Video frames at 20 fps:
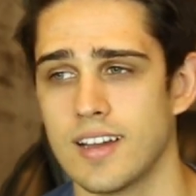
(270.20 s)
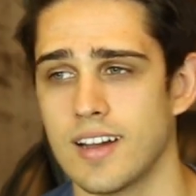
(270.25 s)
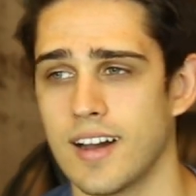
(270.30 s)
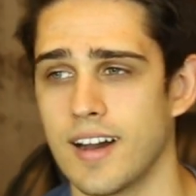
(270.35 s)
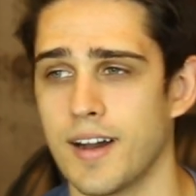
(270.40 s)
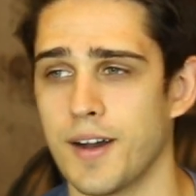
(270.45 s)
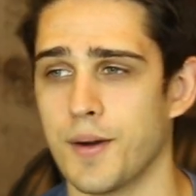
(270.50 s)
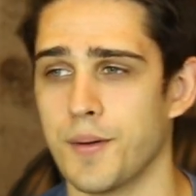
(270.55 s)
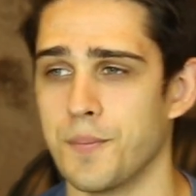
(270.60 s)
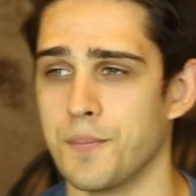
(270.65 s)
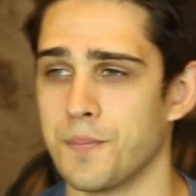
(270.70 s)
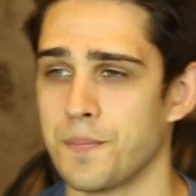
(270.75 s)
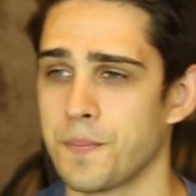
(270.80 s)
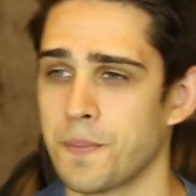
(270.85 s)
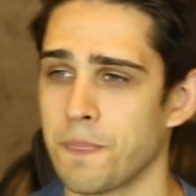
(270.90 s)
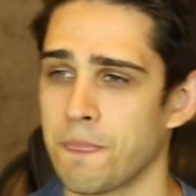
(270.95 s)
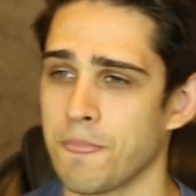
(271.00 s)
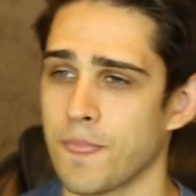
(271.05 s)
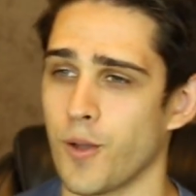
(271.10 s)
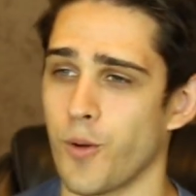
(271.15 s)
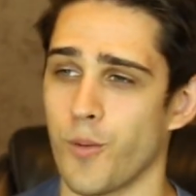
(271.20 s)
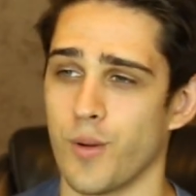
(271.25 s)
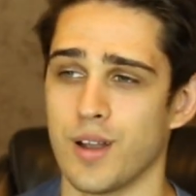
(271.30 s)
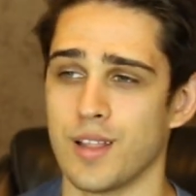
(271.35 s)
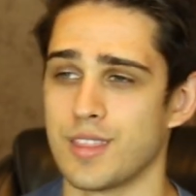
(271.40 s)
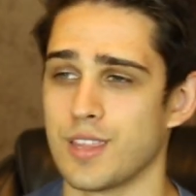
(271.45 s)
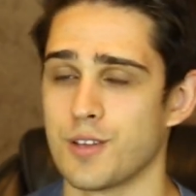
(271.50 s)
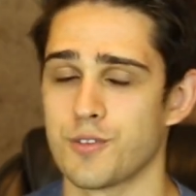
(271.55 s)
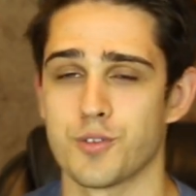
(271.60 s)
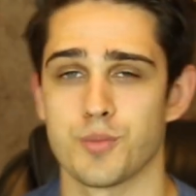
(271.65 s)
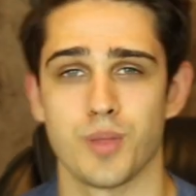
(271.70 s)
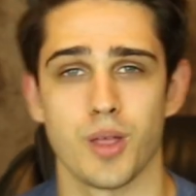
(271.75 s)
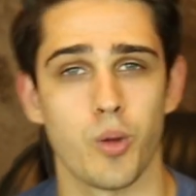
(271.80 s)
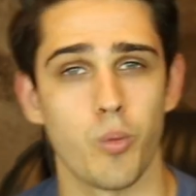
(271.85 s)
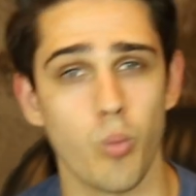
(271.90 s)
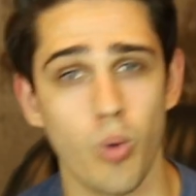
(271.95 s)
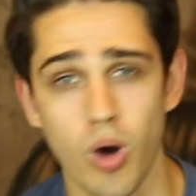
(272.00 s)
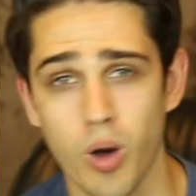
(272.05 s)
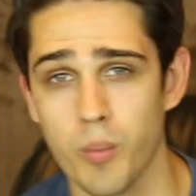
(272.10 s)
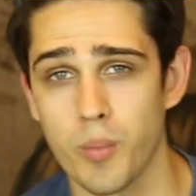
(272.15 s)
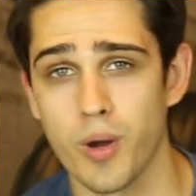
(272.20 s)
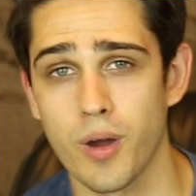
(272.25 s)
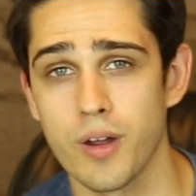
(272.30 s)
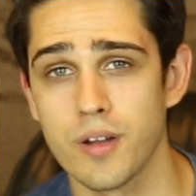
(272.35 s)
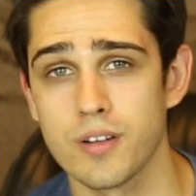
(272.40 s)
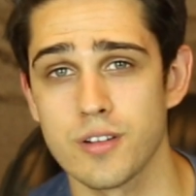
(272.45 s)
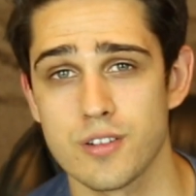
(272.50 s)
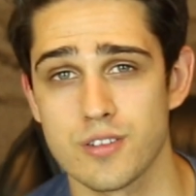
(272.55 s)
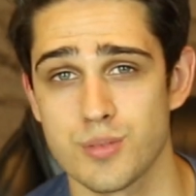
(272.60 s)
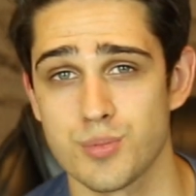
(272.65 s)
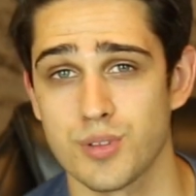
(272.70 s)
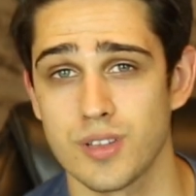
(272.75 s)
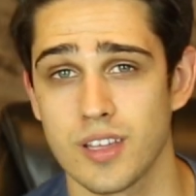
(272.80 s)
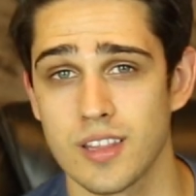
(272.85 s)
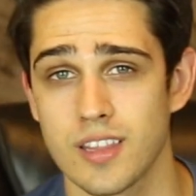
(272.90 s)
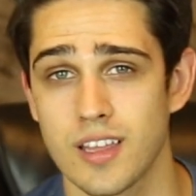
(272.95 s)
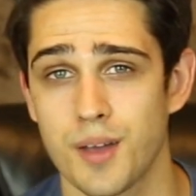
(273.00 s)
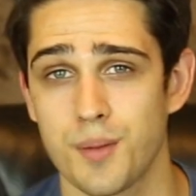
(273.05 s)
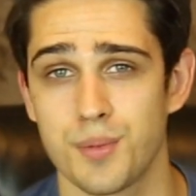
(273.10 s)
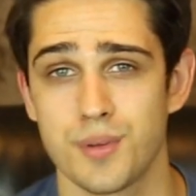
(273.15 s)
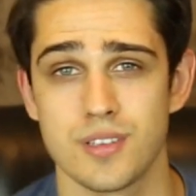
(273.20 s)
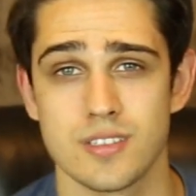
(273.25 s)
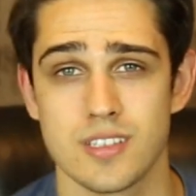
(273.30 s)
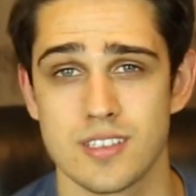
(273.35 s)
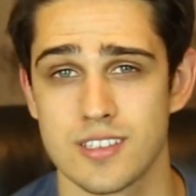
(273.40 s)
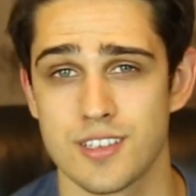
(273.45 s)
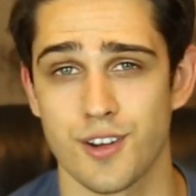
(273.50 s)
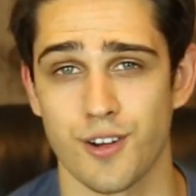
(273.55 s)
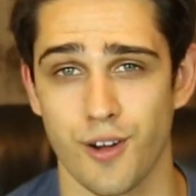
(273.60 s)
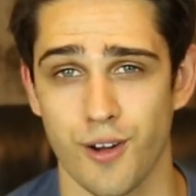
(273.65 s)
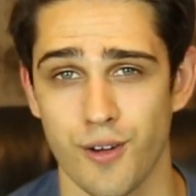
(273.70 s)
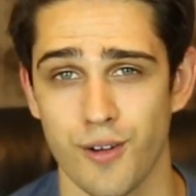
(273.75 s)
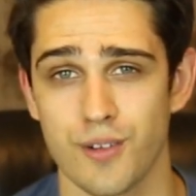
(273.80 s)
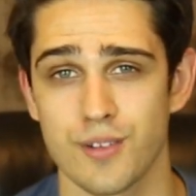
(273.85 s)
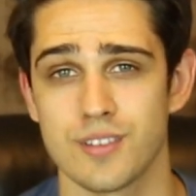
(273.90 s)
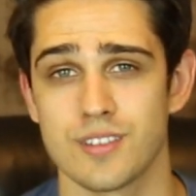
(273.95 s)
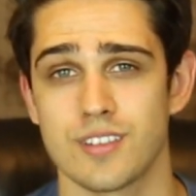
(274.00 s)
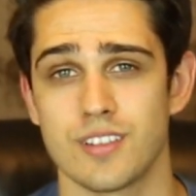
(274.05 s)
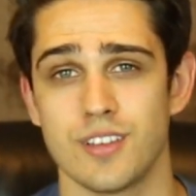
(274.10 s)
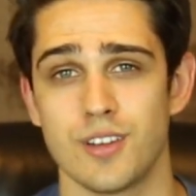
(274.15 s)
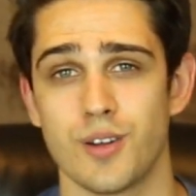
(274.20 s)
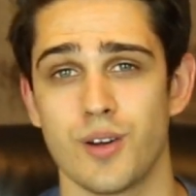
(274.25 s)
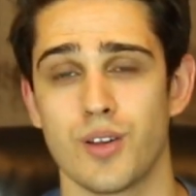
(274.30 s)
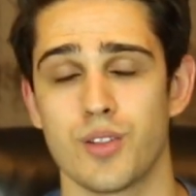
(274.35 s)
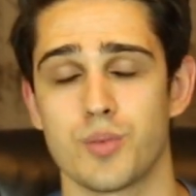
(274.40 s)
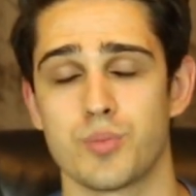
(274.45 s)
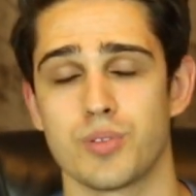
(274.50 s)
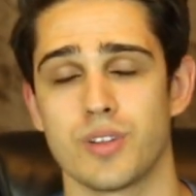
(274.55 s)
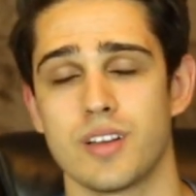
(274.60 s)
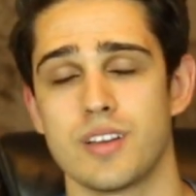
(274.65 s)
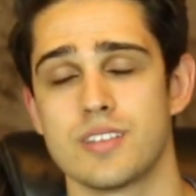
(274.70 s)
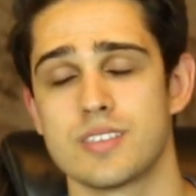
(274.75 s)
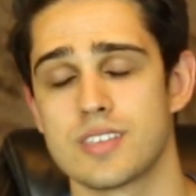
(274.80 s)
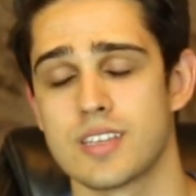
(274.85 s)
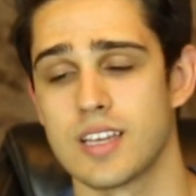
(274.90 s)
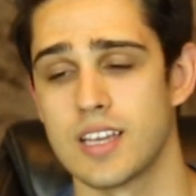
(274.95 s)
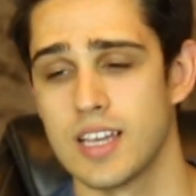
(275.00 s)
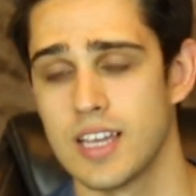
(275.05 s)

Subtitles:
or anything from like Walmart or something like that, because that's gonna hurt, other players.